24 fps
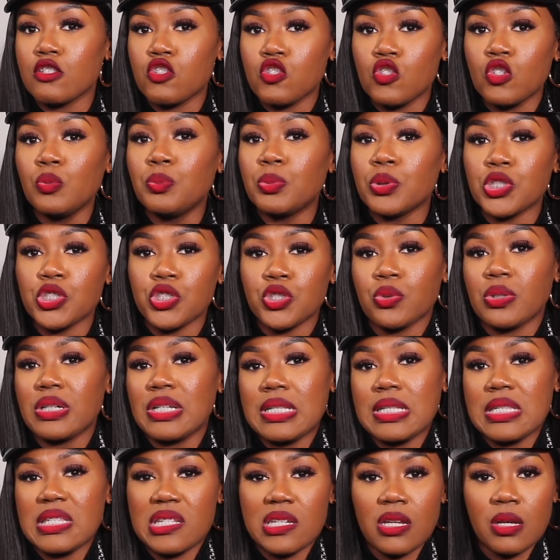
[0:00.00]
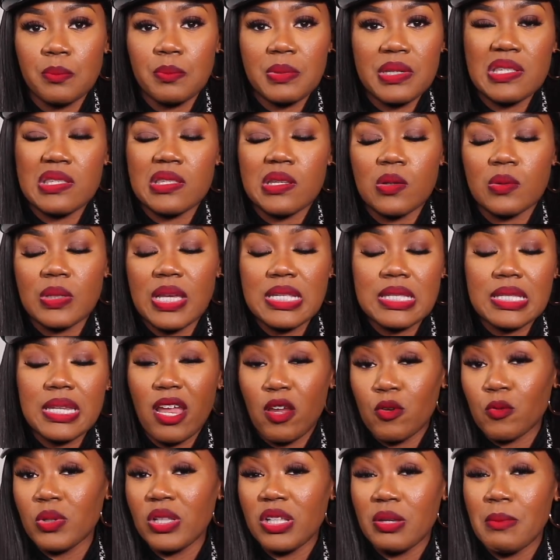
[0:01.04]
super short and stumpy. So that's
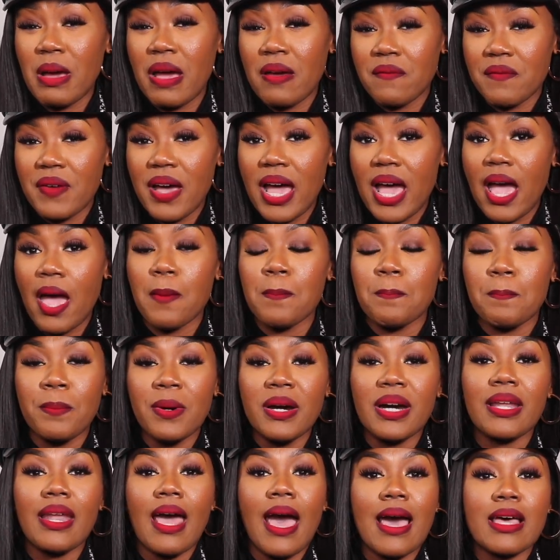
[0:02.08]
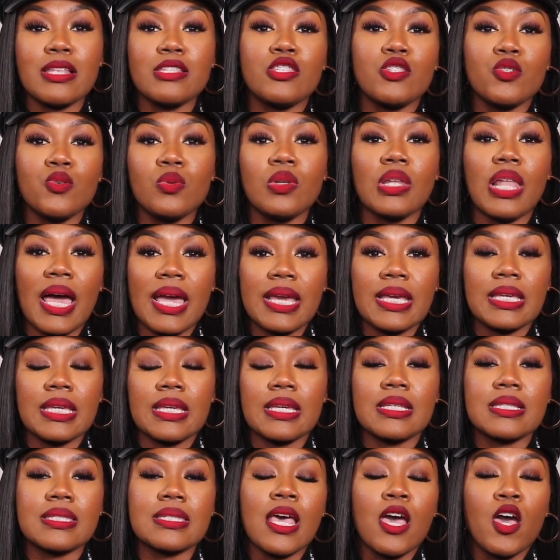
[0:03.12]
not really my vibe, but I do like
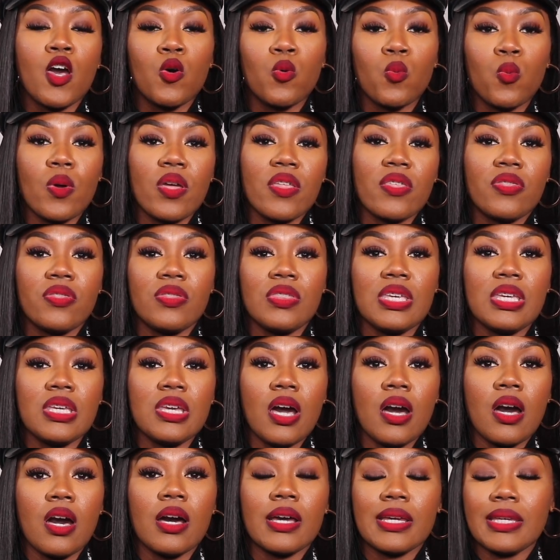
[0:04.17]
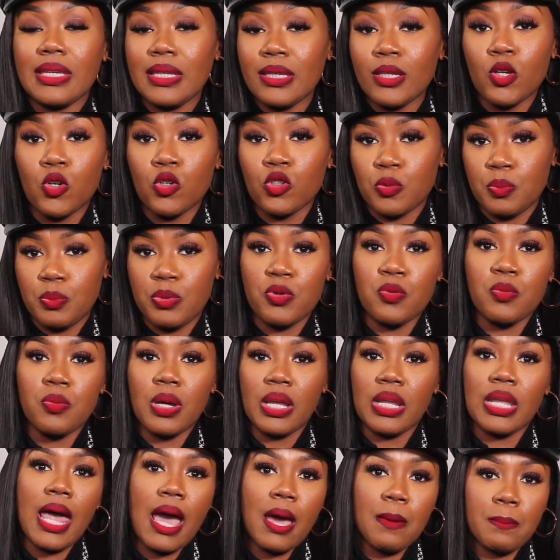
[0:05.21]
it with the uh, heeled boot
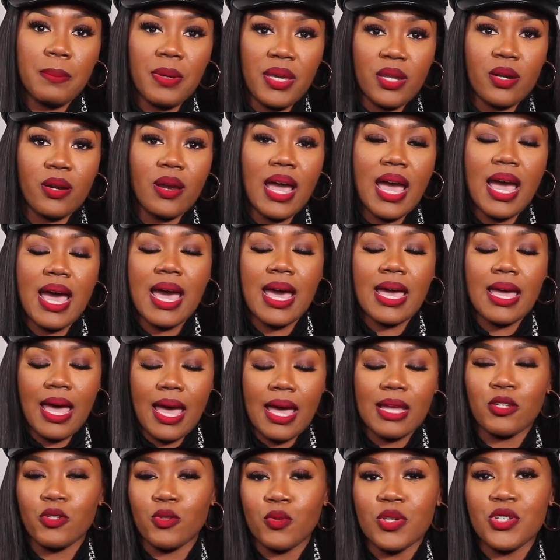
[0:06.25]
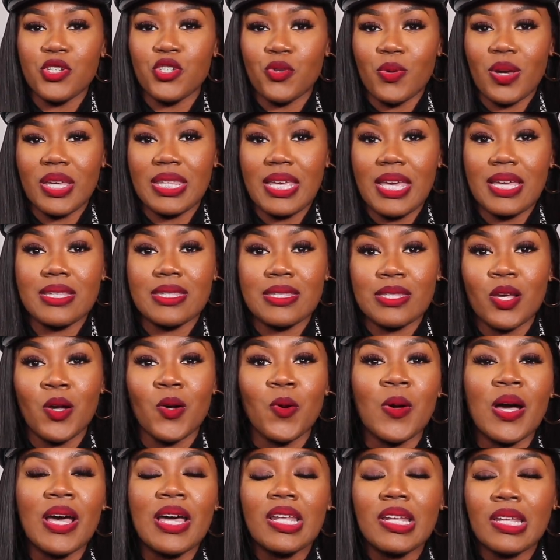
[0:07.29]
a lot better. I, I do enjoy that.
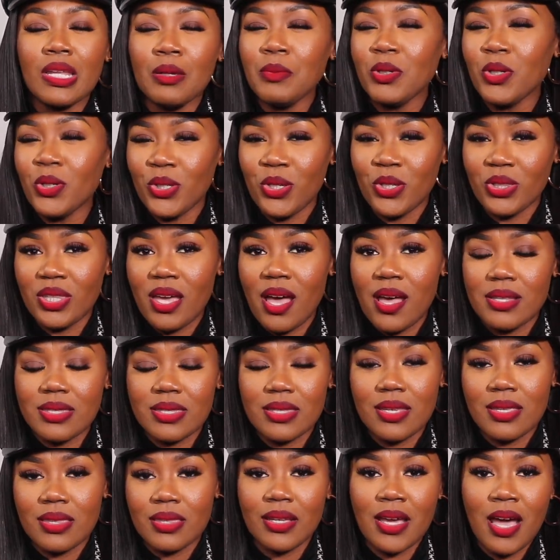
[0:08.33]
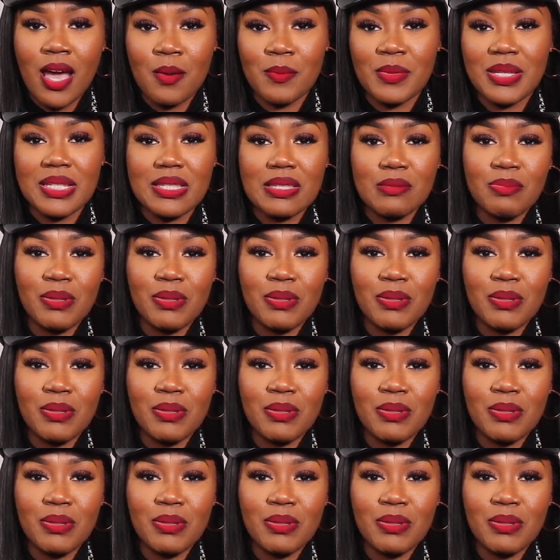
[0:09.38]
So let me know your thoughts in the comments